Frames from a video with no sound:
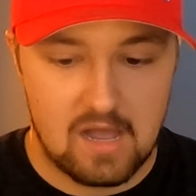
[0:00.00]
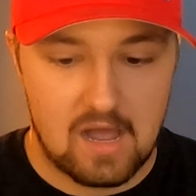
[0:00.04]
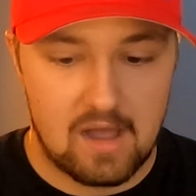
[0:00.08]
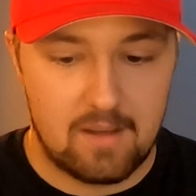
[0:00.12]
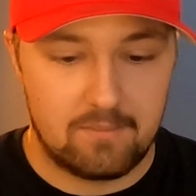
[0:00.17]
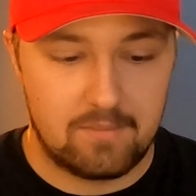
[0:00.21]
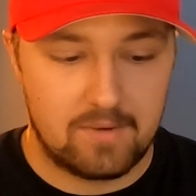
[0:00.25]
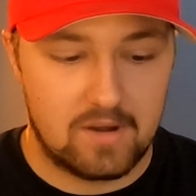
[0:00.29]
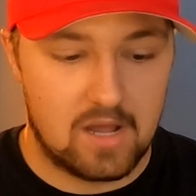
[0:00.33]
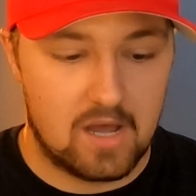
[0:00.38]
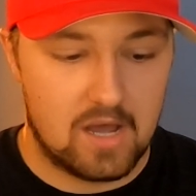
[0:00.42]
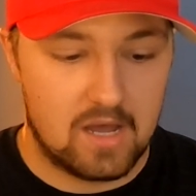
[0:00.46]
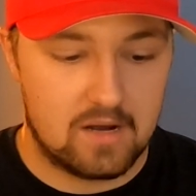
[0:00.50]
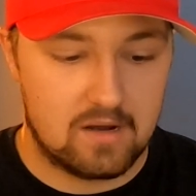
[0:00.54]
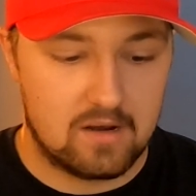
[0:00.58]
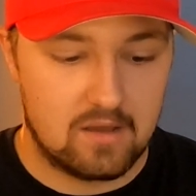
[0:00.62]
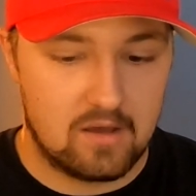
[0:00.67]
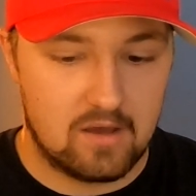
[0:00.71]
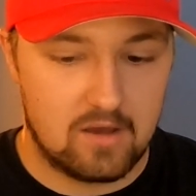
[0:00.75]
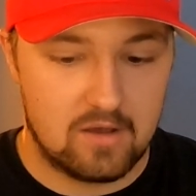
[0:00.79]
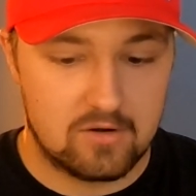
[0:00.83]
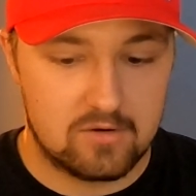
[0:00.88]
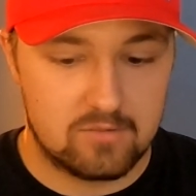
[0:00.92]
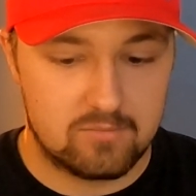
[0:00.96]
I'm not
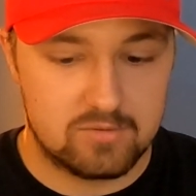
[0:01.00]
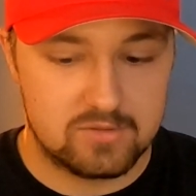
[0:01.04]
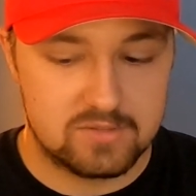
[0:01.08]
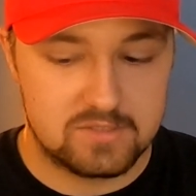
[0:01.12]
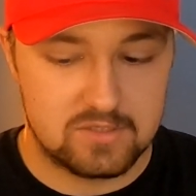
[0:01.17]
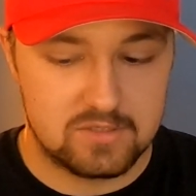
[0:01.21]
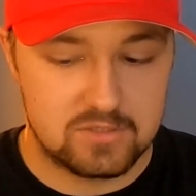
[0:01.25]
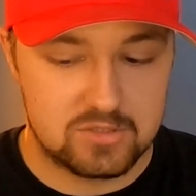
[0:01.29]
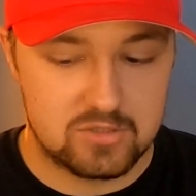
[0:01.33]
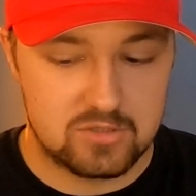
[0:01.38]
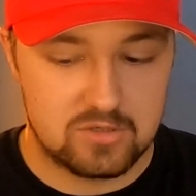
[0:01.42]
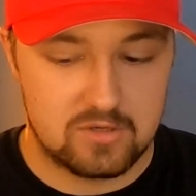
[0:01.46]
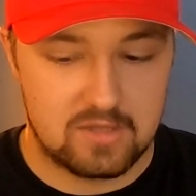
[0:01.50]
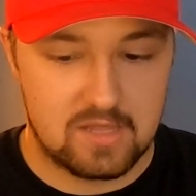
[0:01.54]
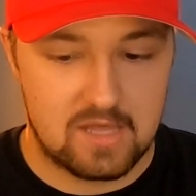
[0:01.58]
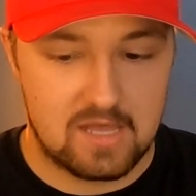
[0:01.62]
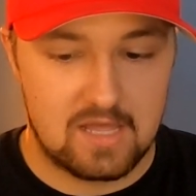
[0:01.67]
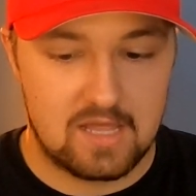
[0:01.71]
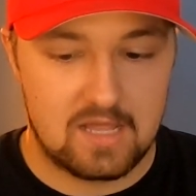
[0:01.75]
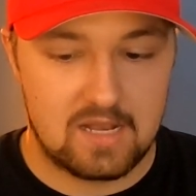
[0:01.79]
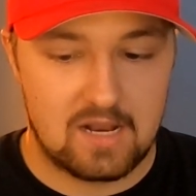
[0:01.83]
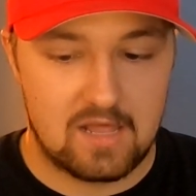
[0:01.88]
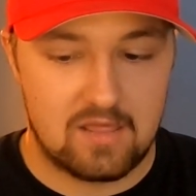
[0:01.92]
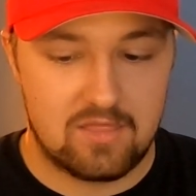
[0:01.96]
100% sure of
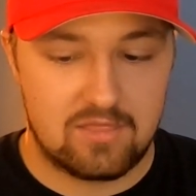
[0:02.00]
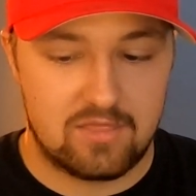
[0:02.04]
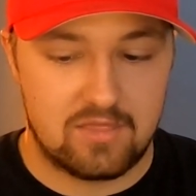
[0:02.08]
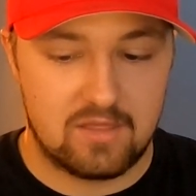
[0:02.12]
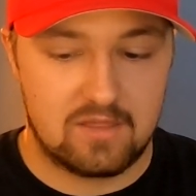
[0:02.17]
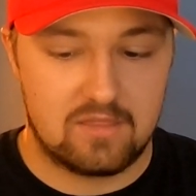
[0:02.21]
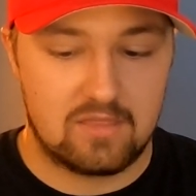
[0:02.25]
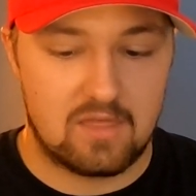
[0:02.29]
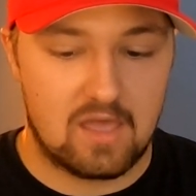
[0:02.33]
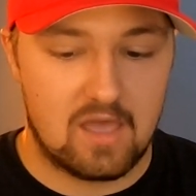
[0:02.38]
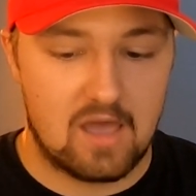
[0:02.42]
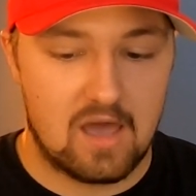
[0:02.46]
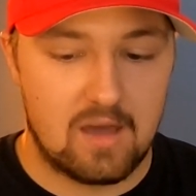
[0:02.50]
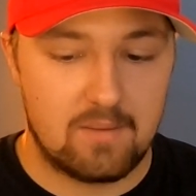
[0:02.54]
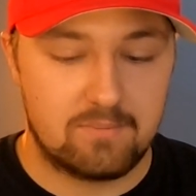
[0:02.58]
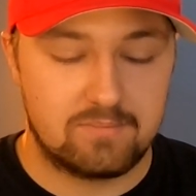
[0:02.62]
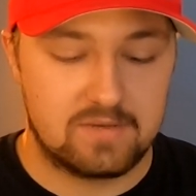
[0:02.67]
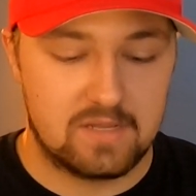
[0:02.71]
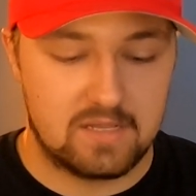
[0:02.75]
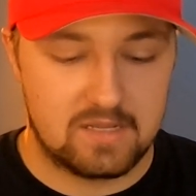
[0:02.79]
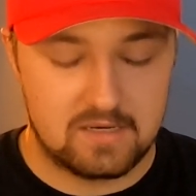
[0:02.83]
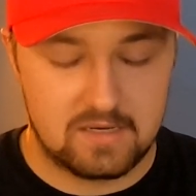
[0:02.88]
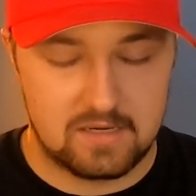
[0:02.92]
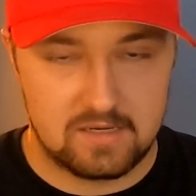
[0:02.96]
that, and I think they
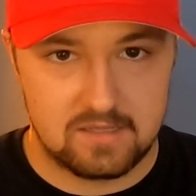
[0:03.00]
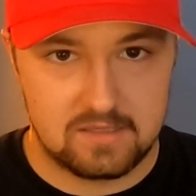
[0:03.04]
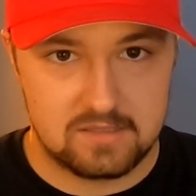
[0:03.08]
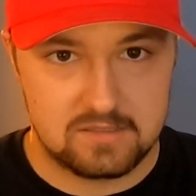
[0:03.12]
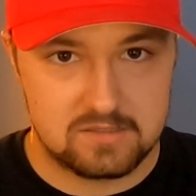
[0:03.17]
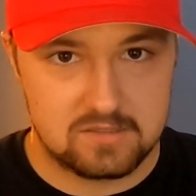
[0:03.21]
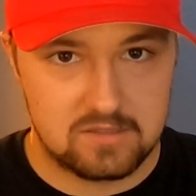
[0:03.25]
updated it.